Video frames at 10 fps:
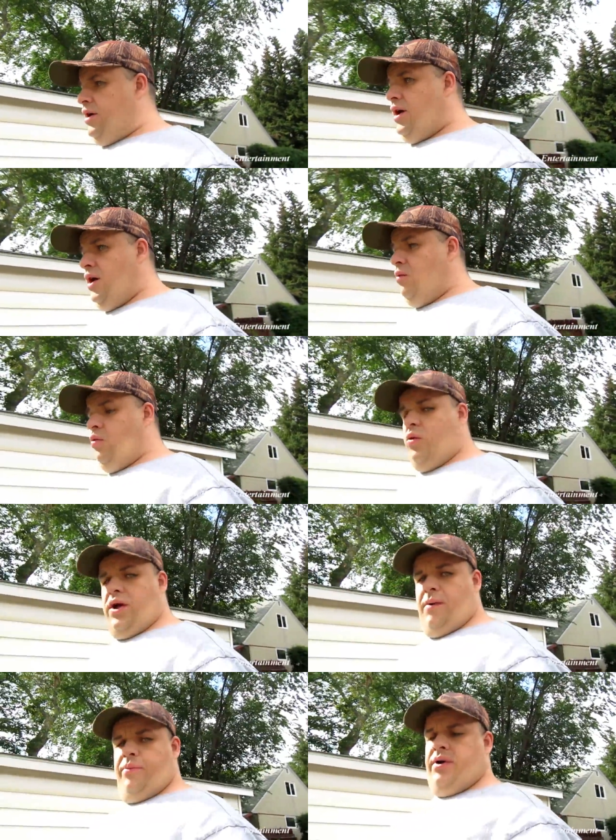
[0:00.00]
Uh,
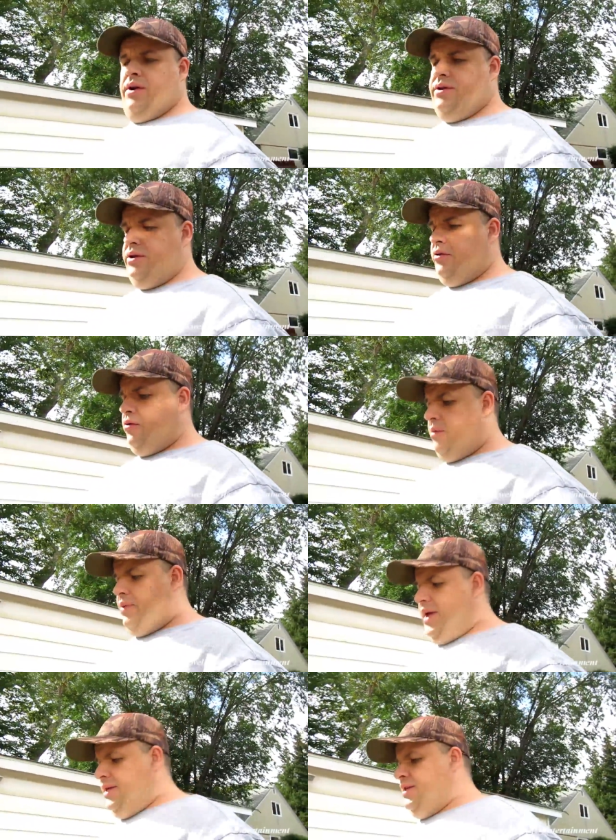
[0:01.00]
woke up to uh,
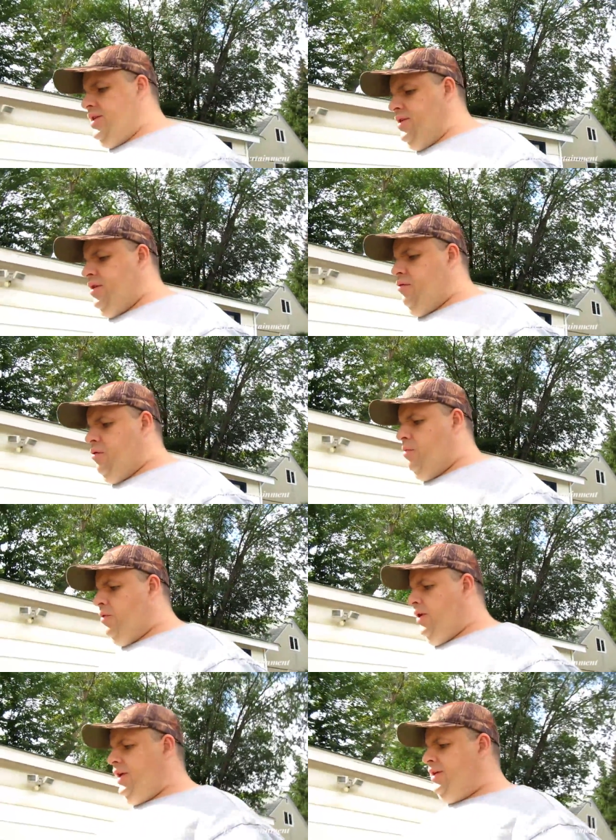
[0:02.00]
paste the
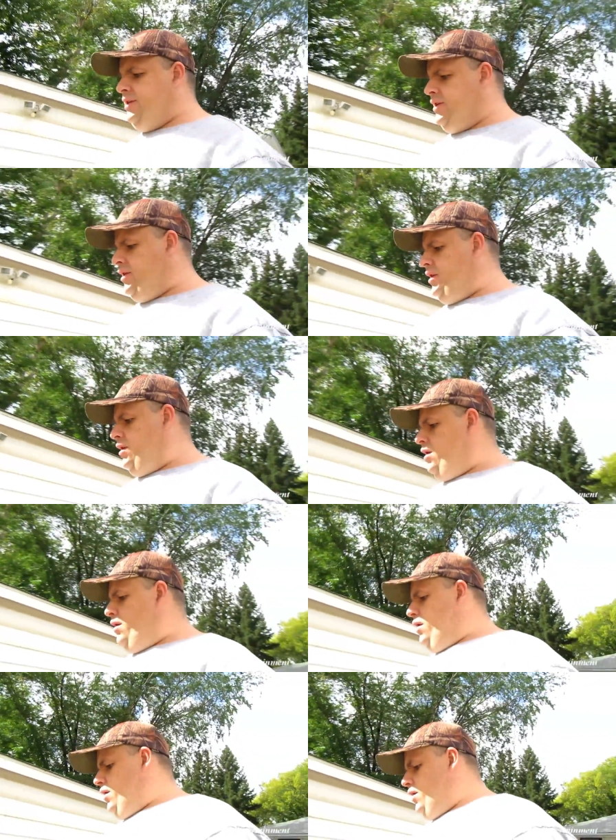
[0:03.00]
normal links
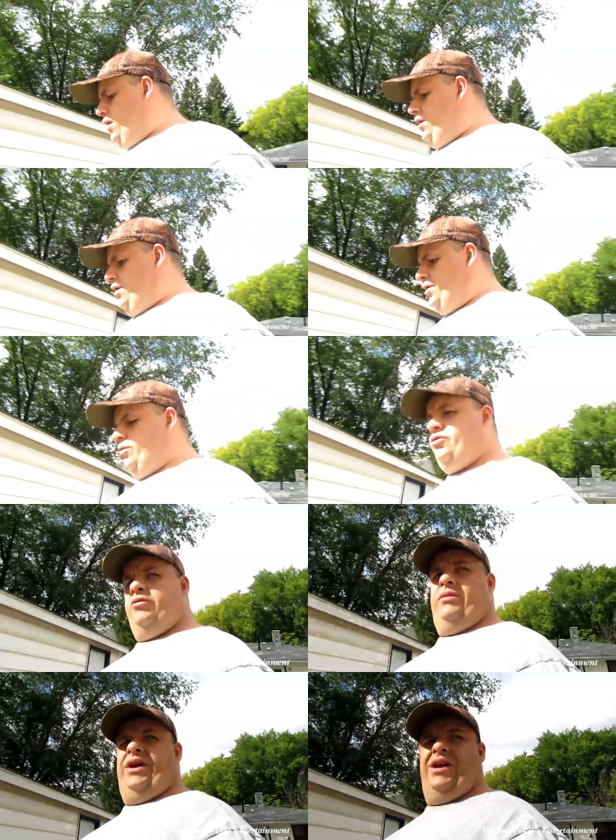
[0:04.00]
on the
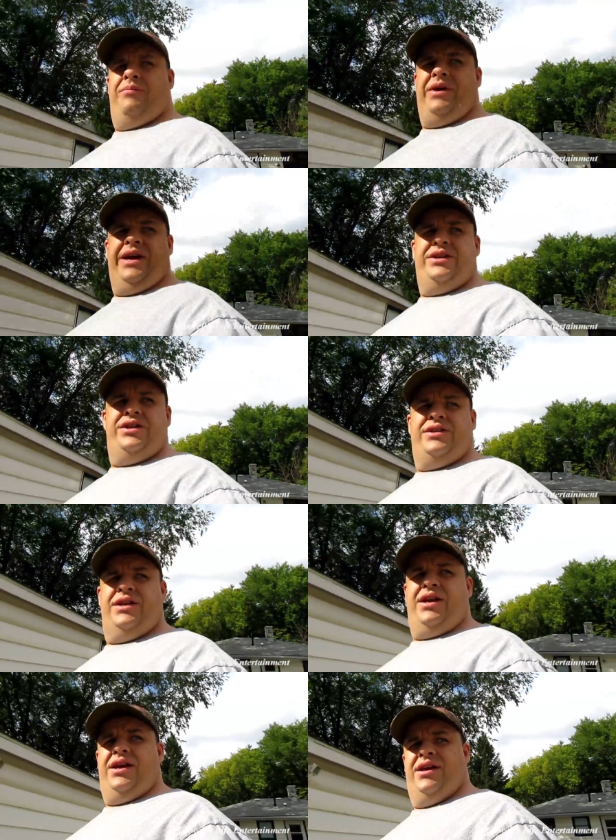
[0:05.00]
social media
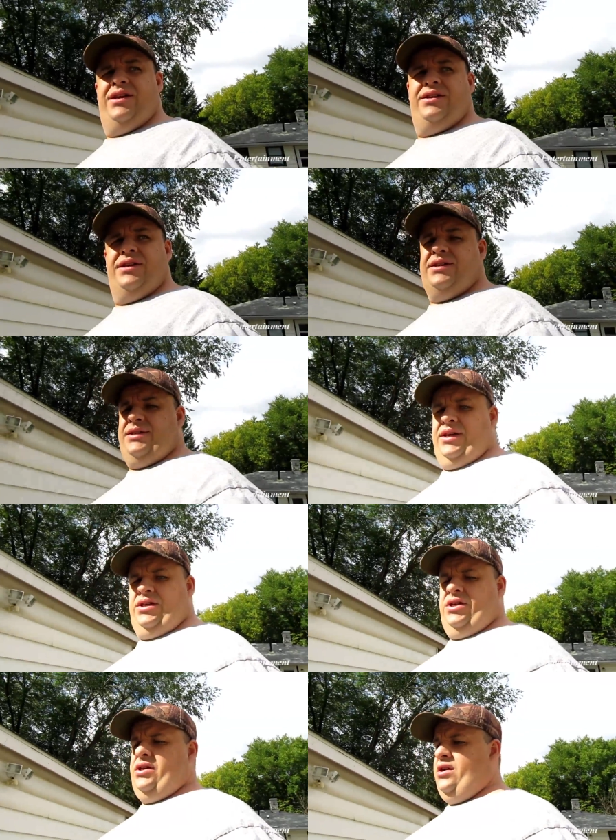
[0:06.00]
pages and uh,
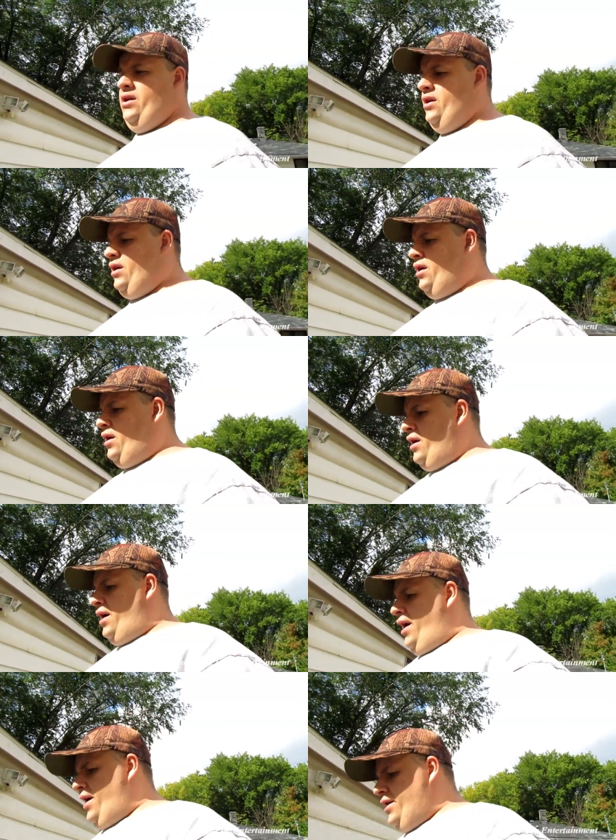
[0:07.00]
such.
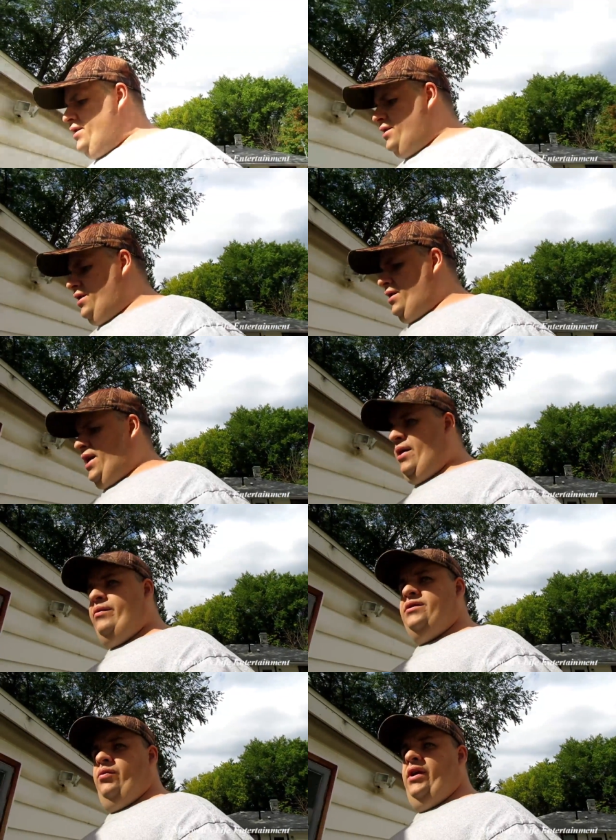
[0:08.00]
And that
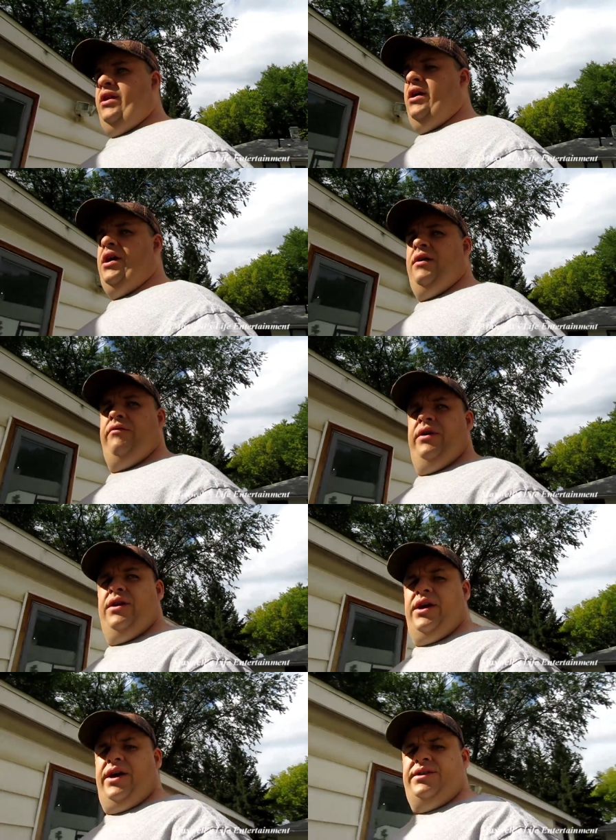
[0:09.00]
was when I
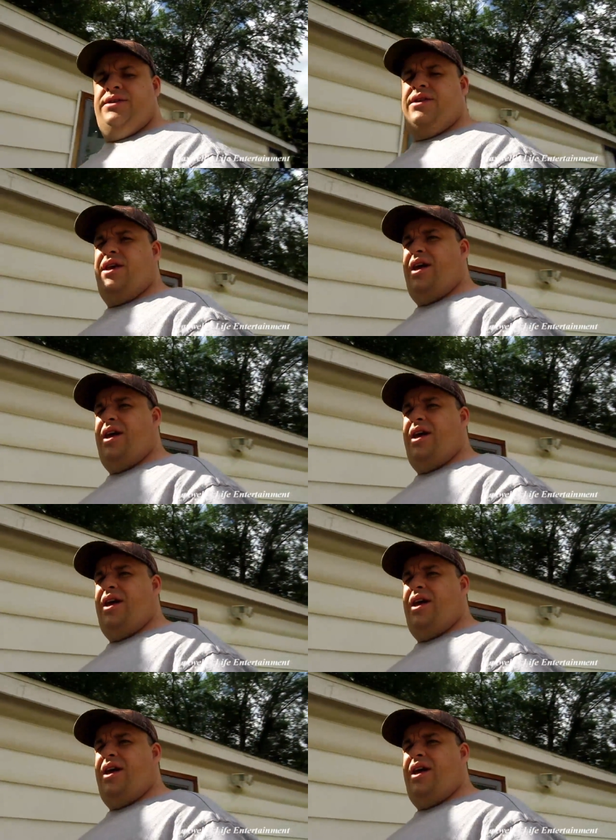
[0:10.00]
realized